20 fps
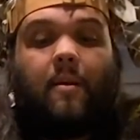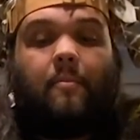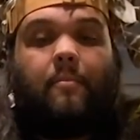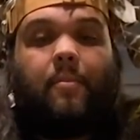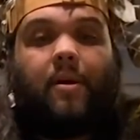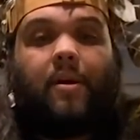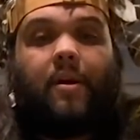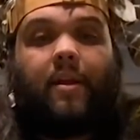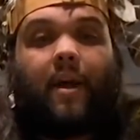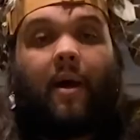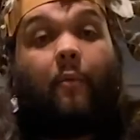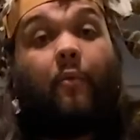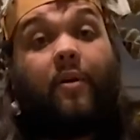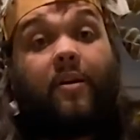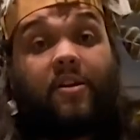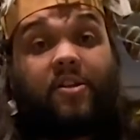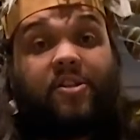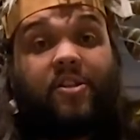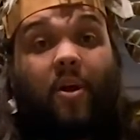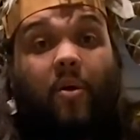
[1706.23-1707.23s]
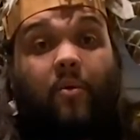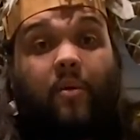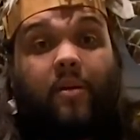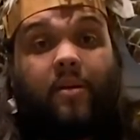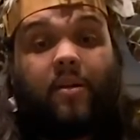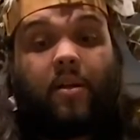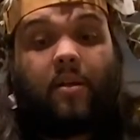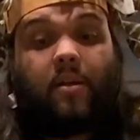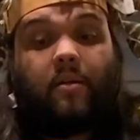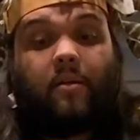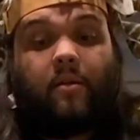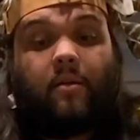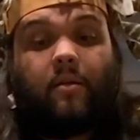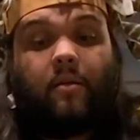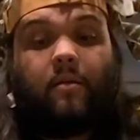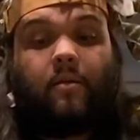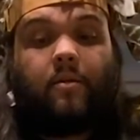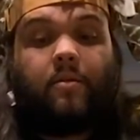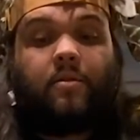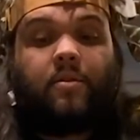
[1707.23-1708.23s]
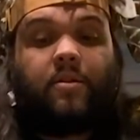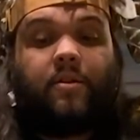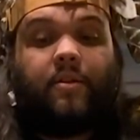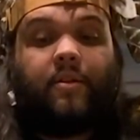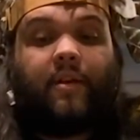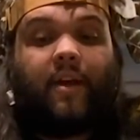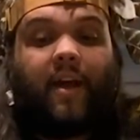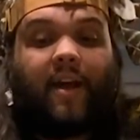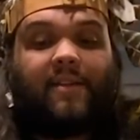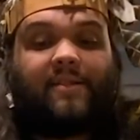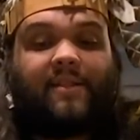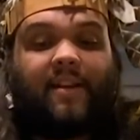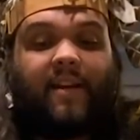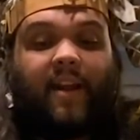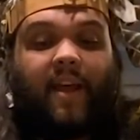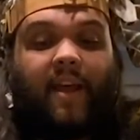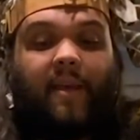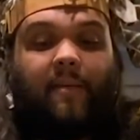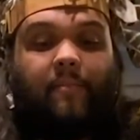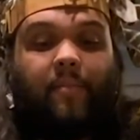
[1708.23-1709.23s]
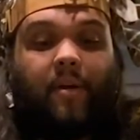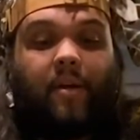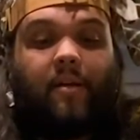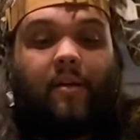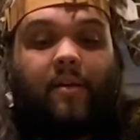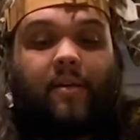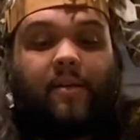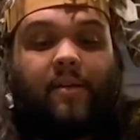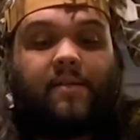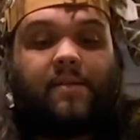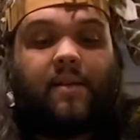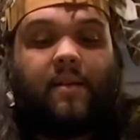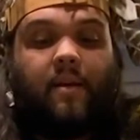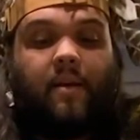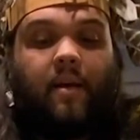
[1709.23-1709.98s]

but I wanted to show it to you guys today because